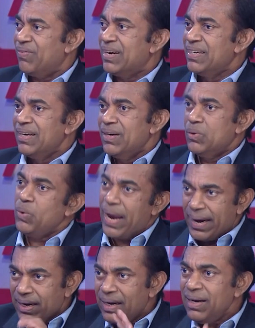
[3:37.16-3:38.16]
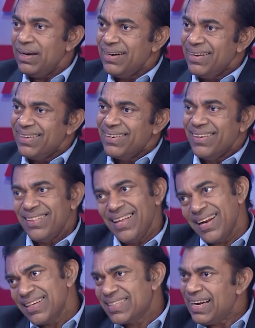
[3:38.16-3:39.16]
one. Mm. To handle,
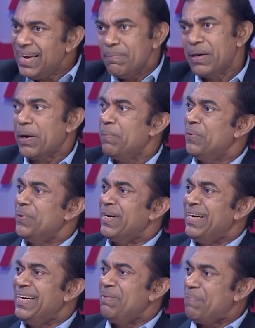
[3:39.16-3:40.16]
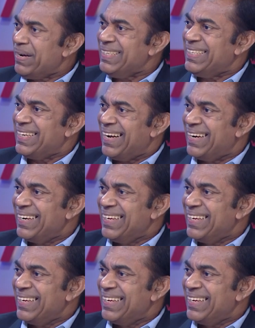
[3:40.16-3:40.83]
there is a labor tribunal in Pakistan.